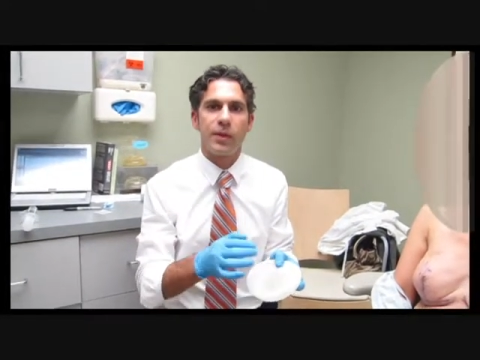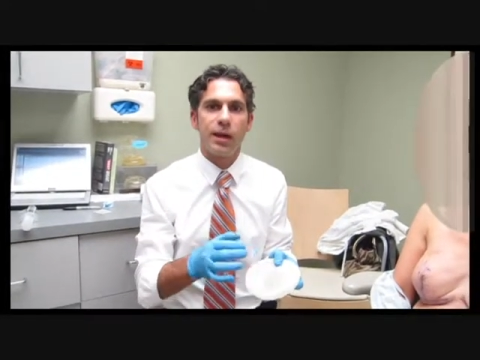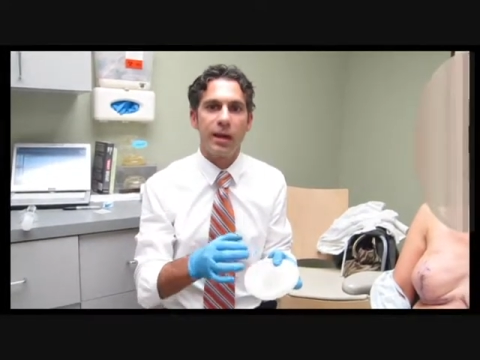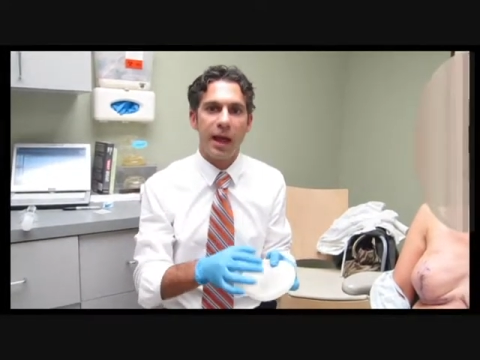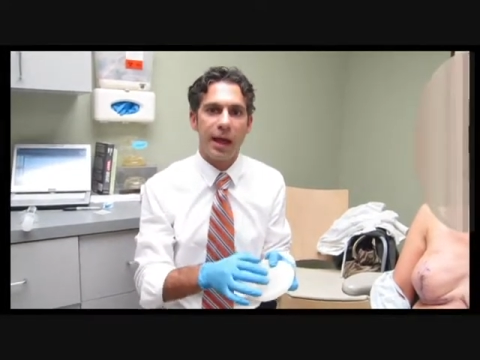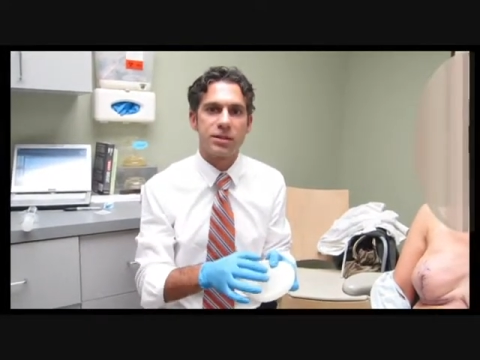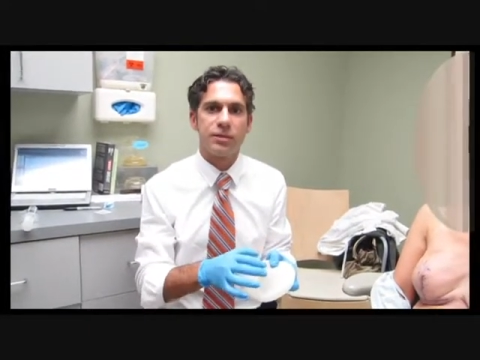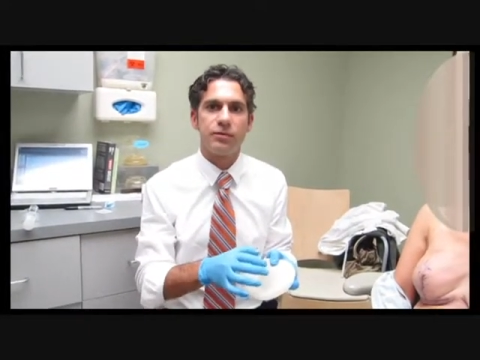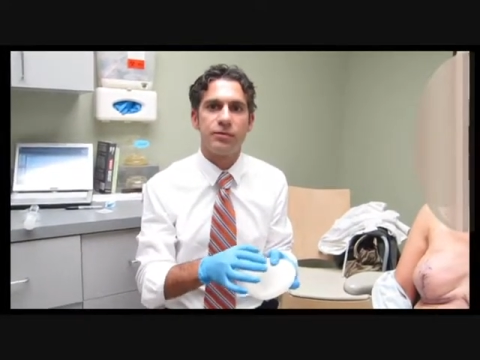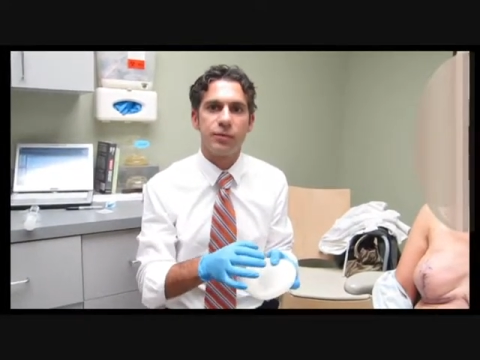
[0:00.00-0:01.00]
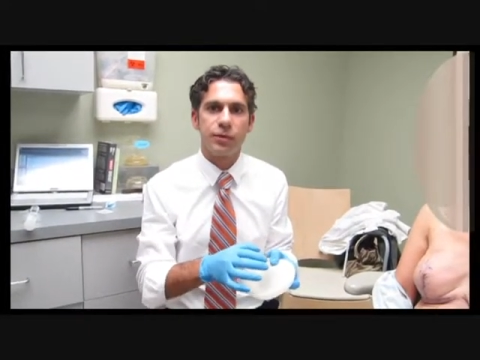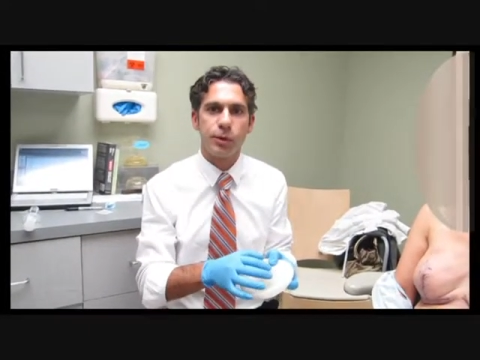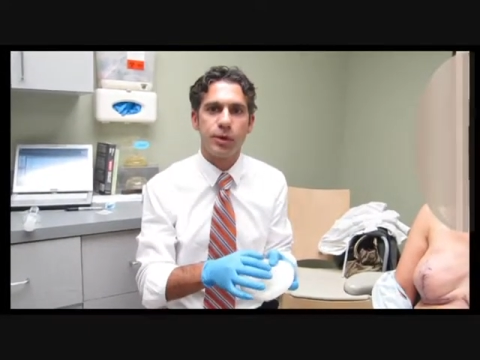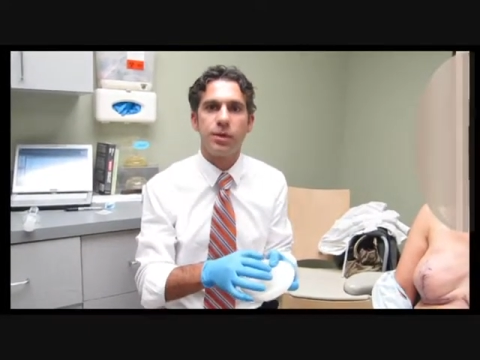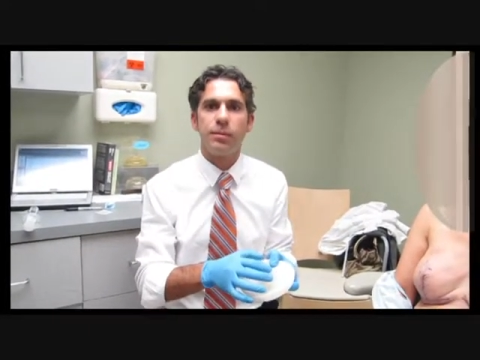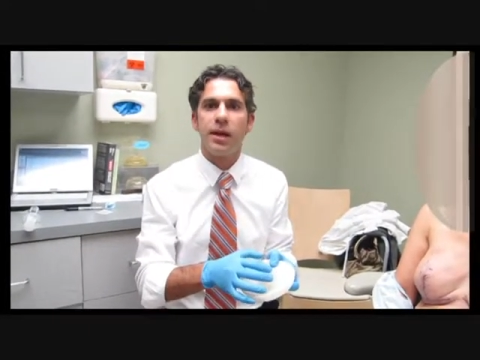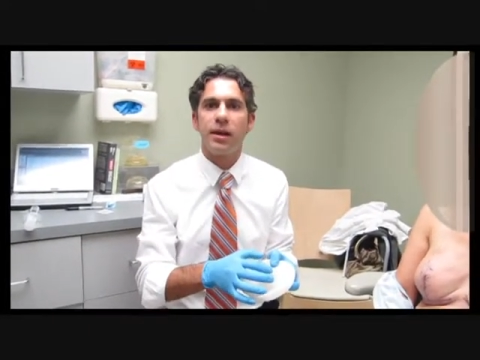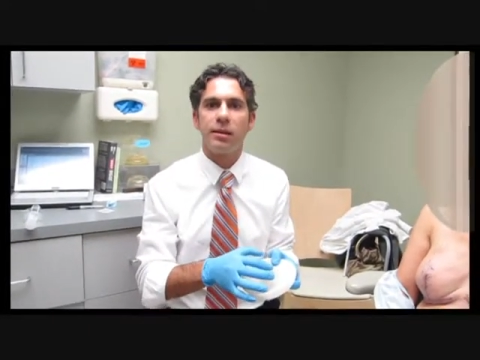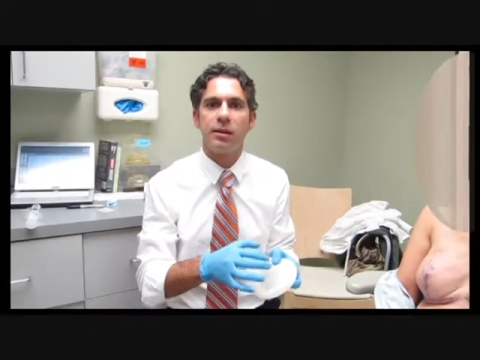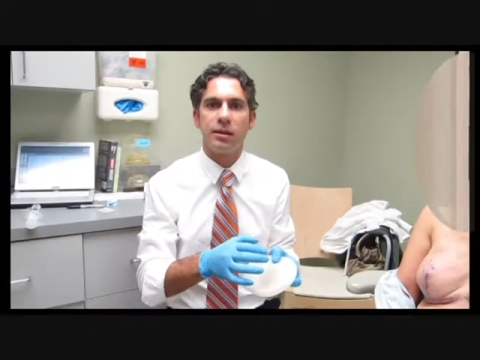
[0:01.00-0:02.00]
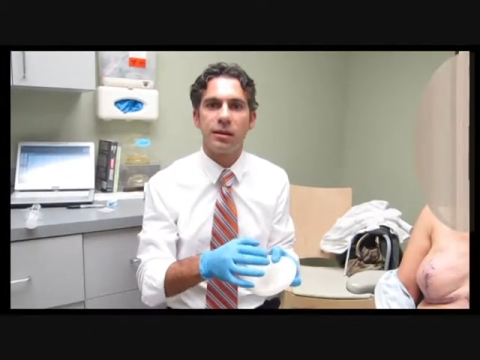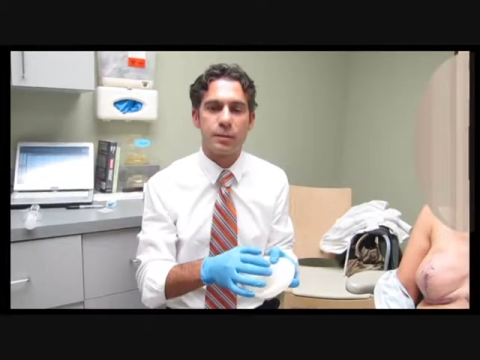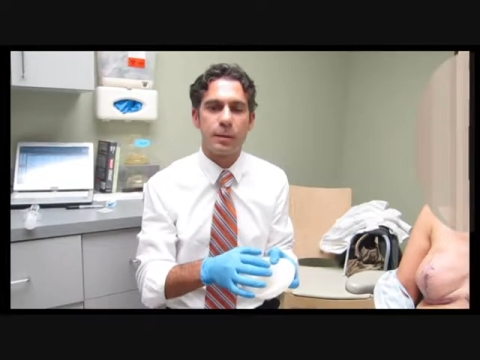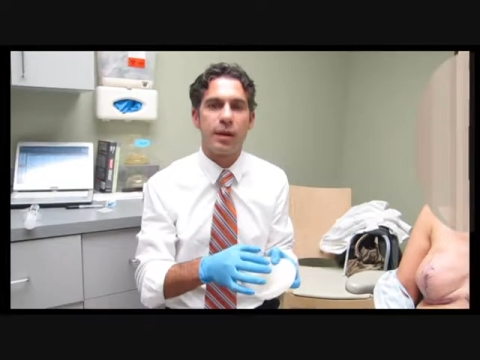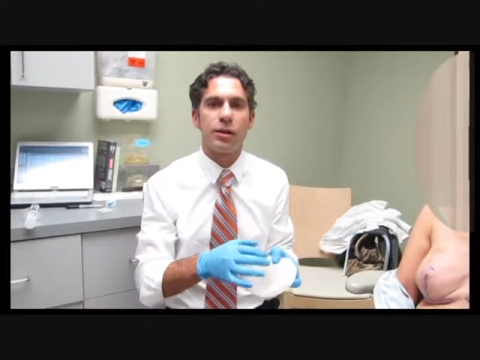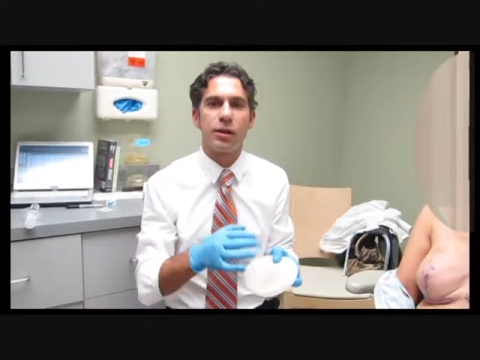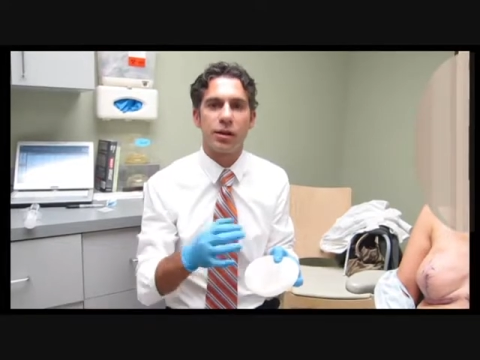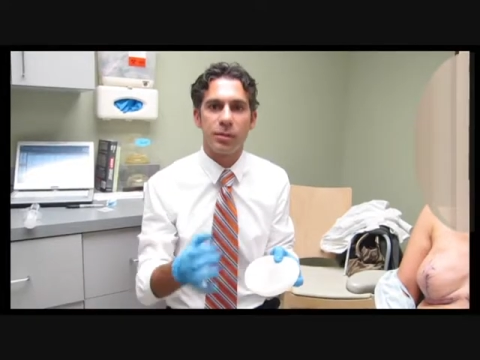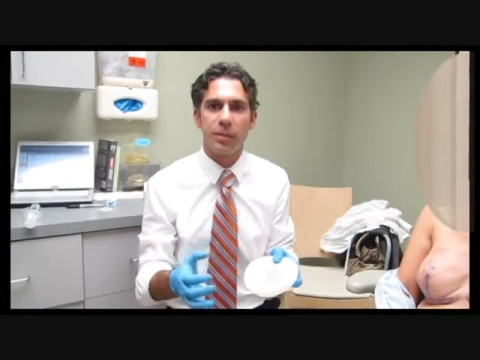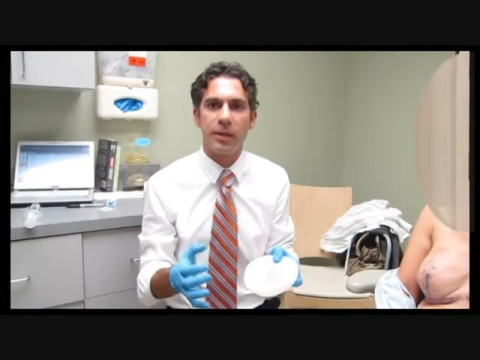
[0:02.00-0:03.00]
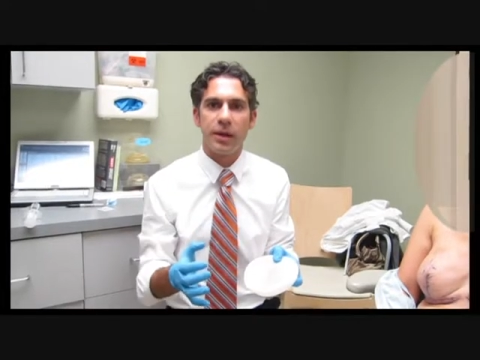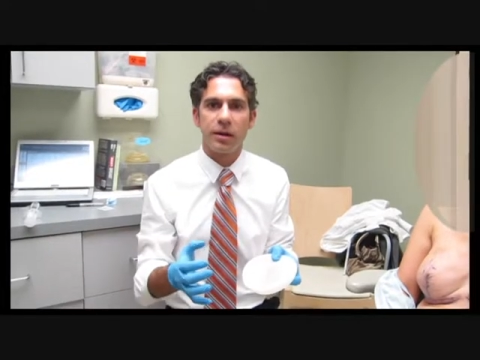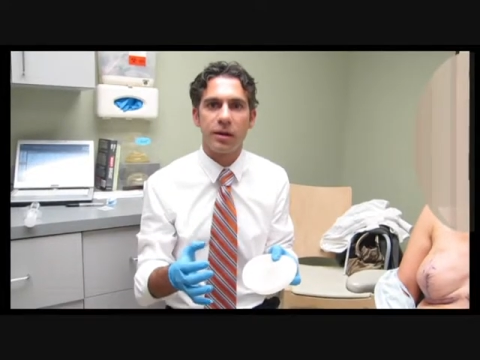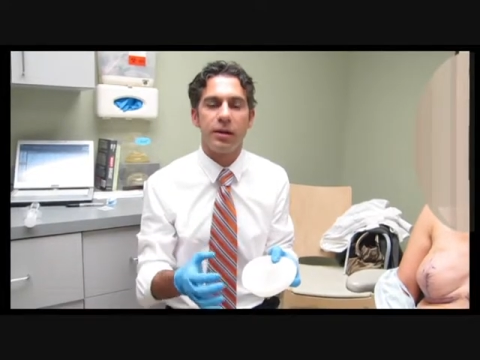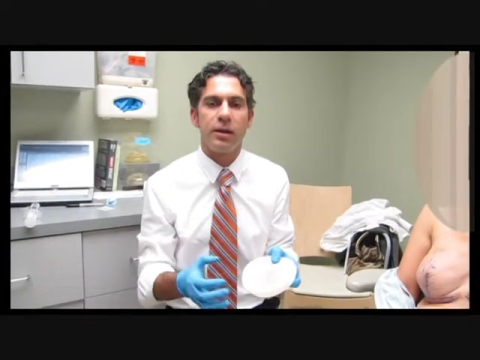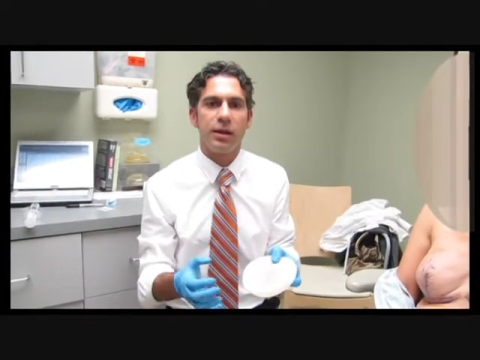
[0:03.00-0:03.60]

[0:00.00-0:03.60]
and add some fluid to make the expander a little bit bigger